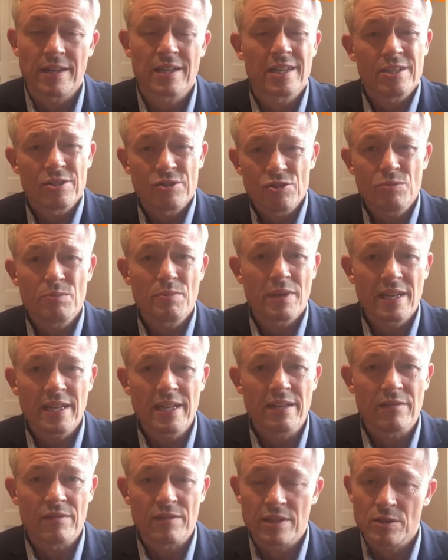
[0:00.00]
And I do
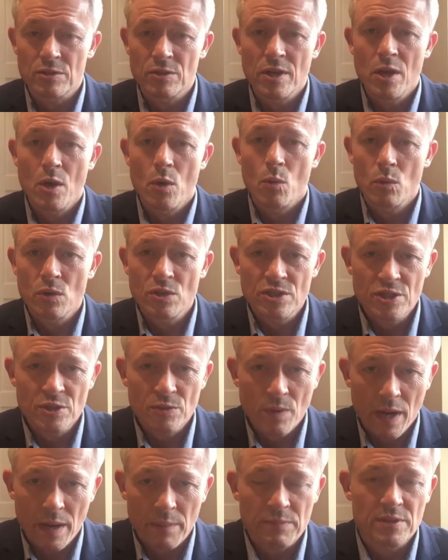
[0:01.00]
believe that once you
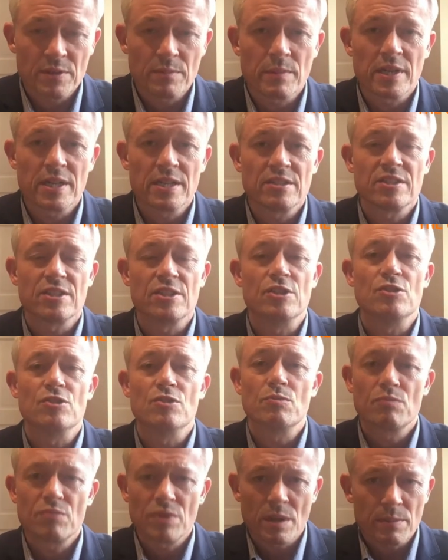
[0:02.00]
optimize and you
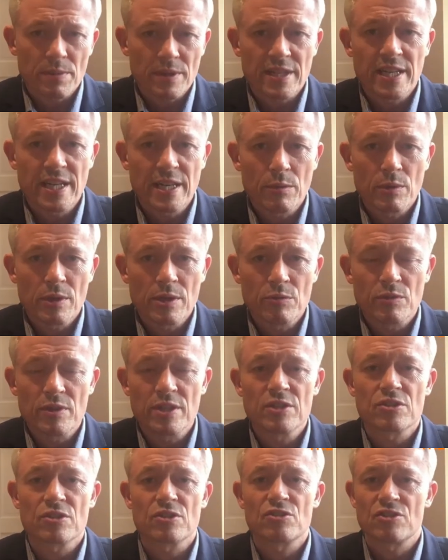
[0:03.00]
do proper keyword
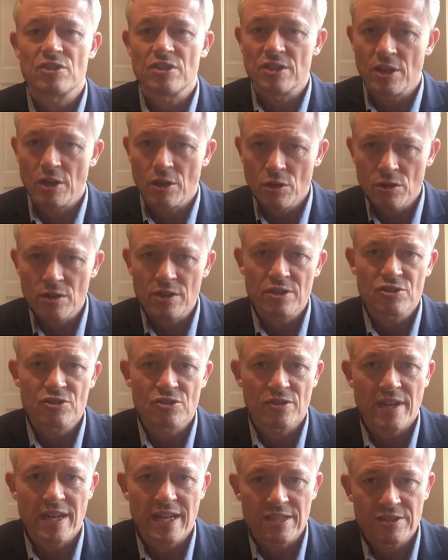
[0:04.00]
research and you look at
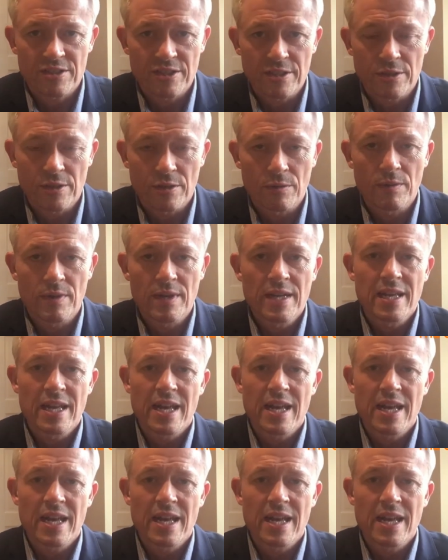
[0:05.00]
your SEO